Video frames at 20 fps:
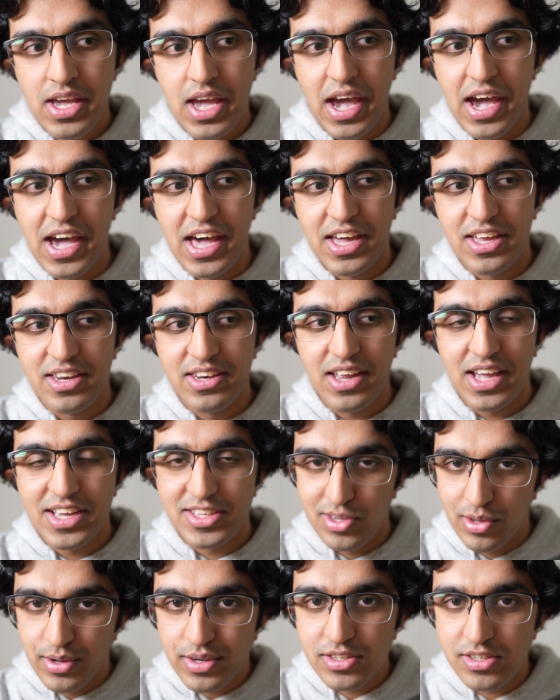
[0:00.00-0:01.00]
And
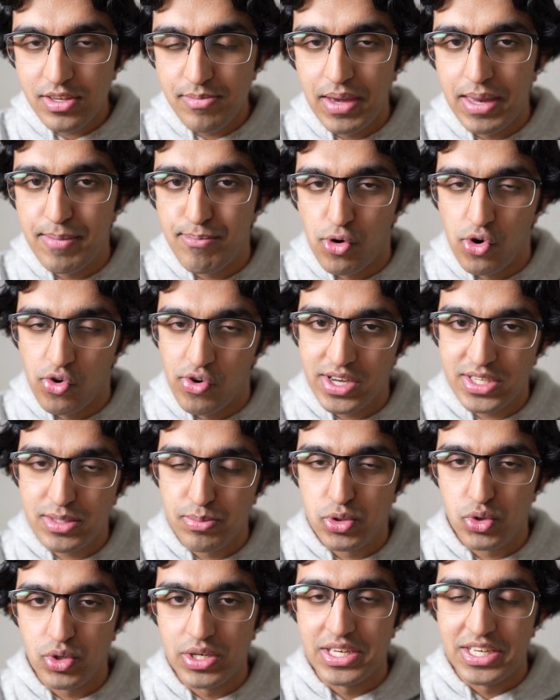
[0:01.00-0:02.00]
as long as you made progress
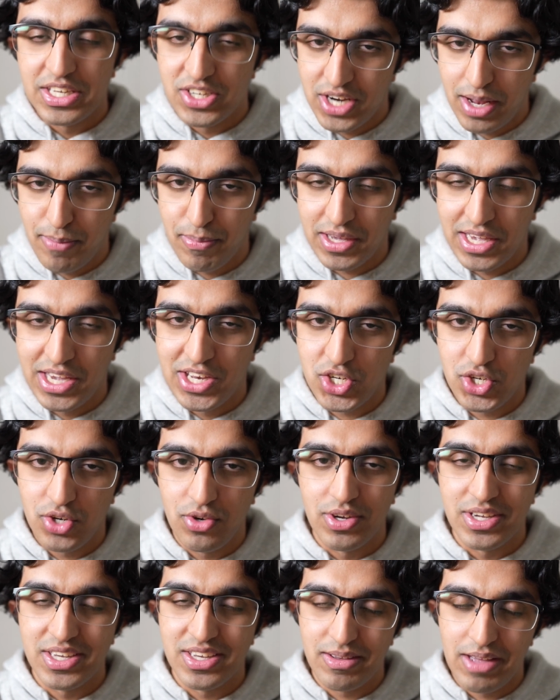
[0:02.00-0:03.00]
between each application
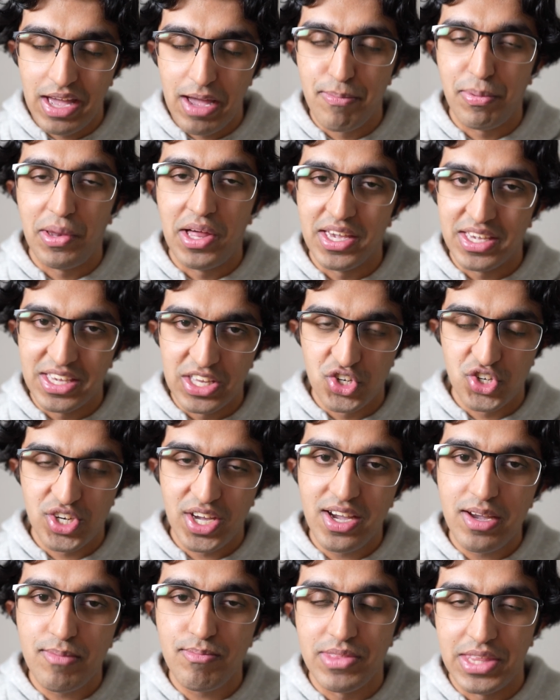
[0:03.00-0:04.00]
or applying each
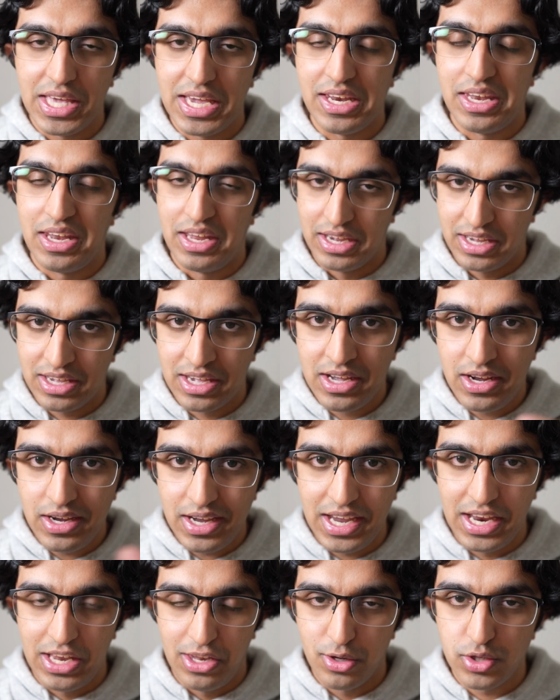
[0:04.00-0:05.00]
time, then like
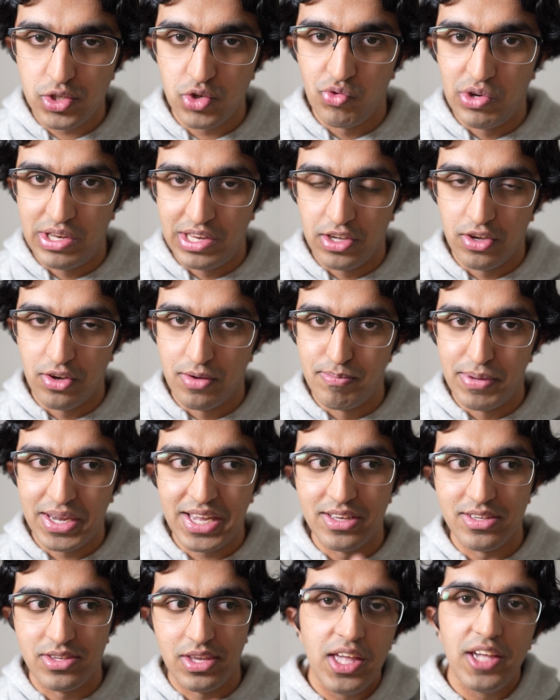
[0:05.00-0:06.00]
it looks really good,
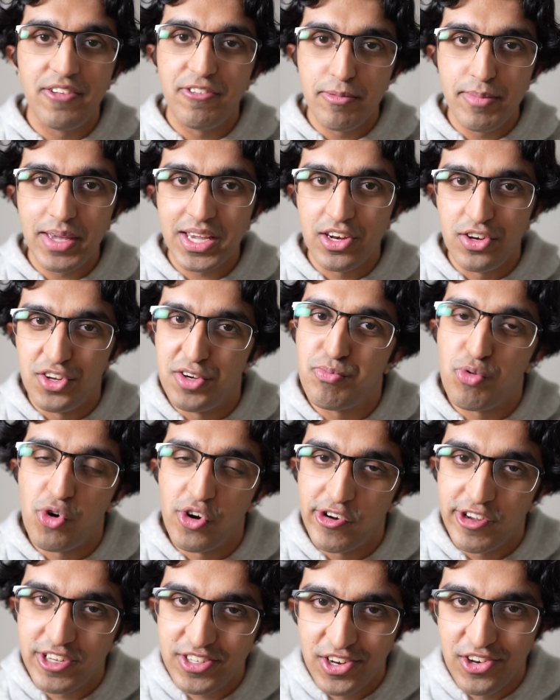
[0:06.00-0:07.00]
because if you make no
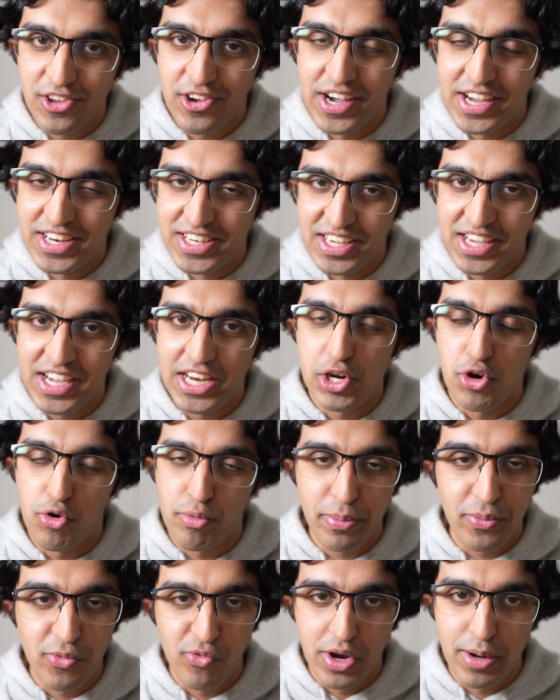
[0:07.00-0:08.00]
progress on your idea and
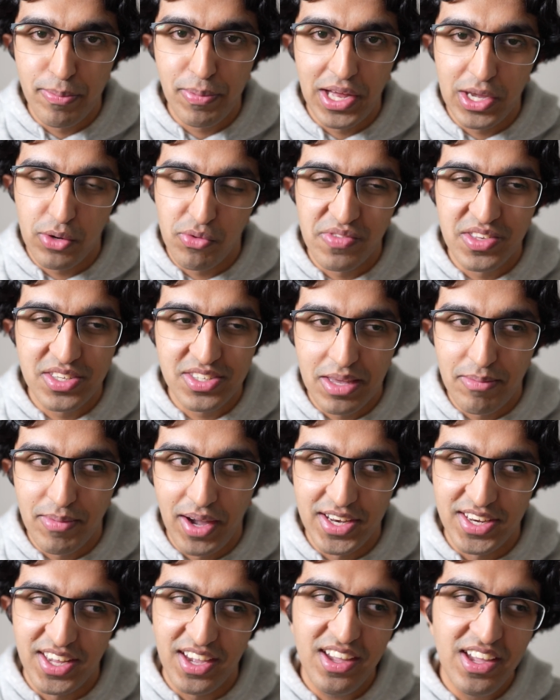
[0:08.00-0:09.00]
you're reapplying with the same
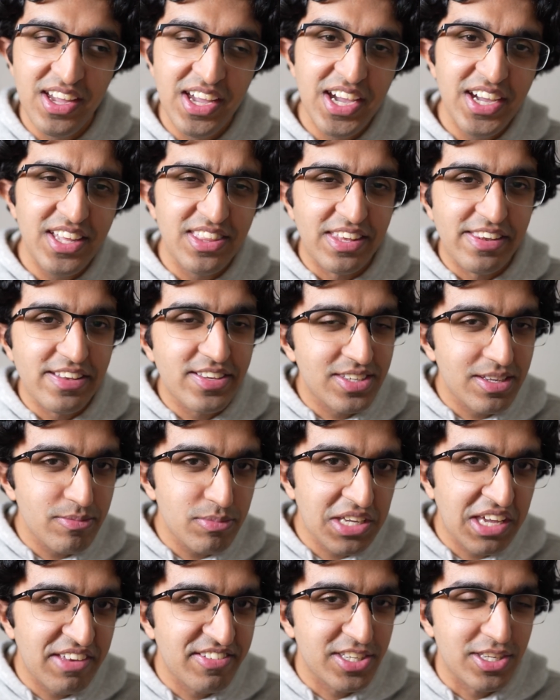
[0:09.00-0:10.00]
idea, then it
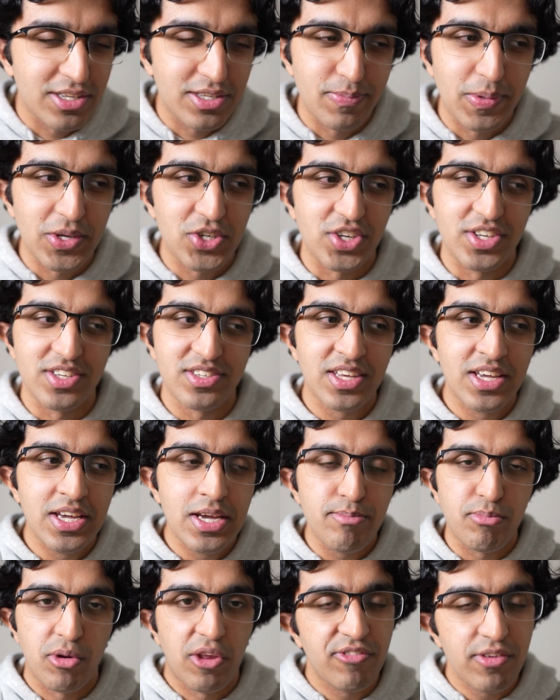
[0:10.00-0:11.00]
seems kind of suspicious.
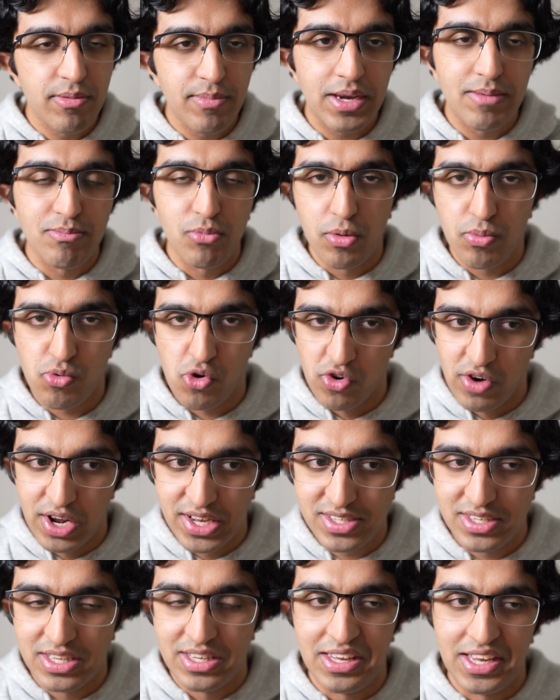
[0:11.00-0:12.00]
But if you made more
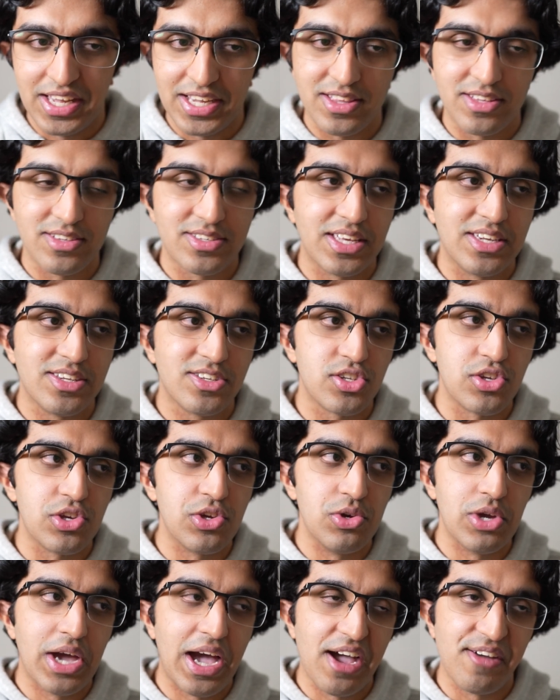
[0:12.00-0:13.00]
progress in like the sense
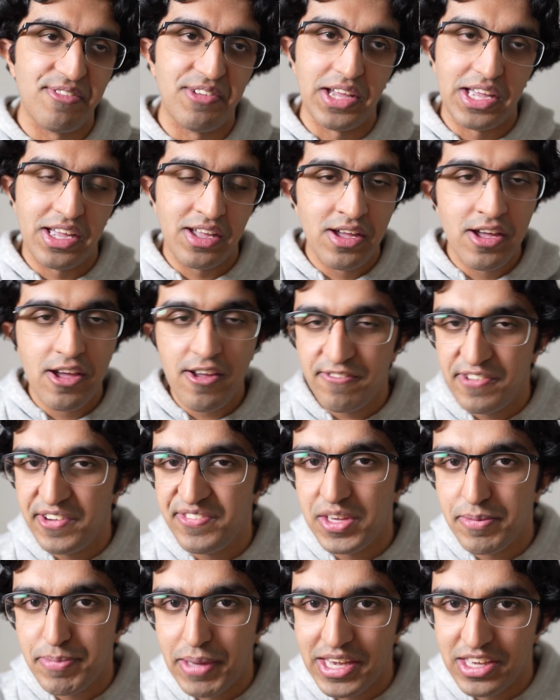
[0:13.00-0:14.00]
you have like
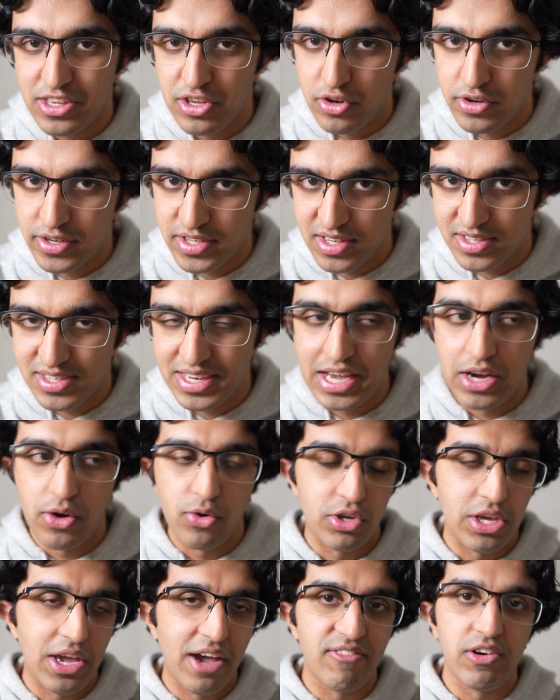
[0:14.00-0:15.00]
50 paying users
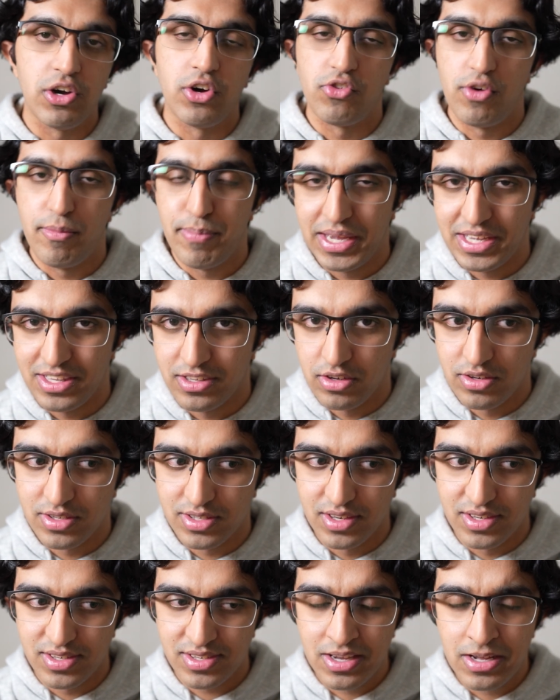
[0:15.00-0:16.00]
now, or you have 100 paying
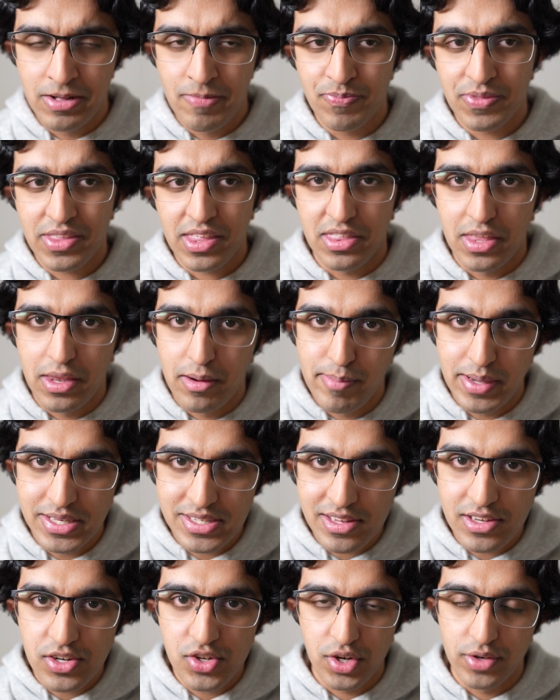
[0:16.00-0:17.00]
users, then it
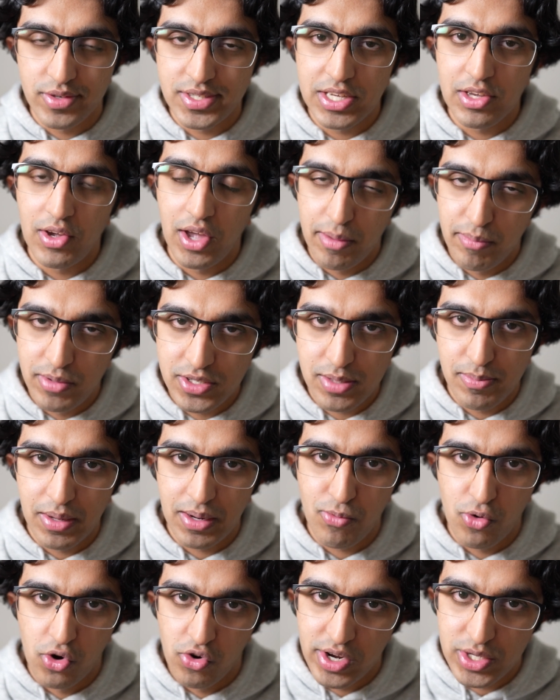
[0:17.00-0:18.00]
basically shows that you're able to
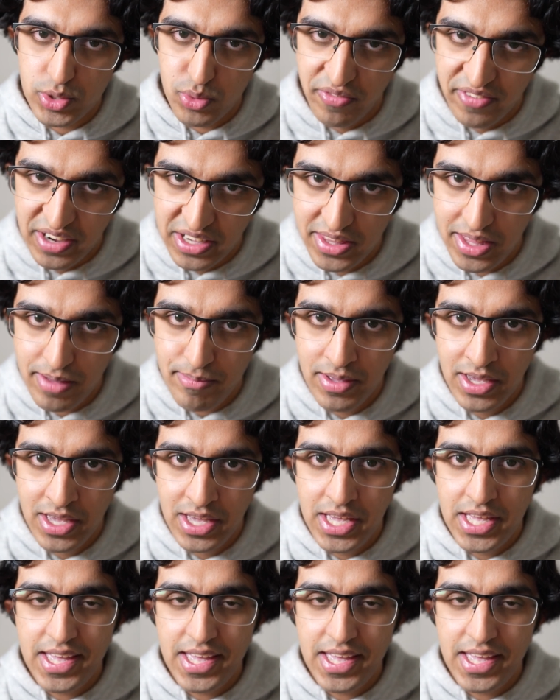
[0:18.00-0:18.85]
make progress without them.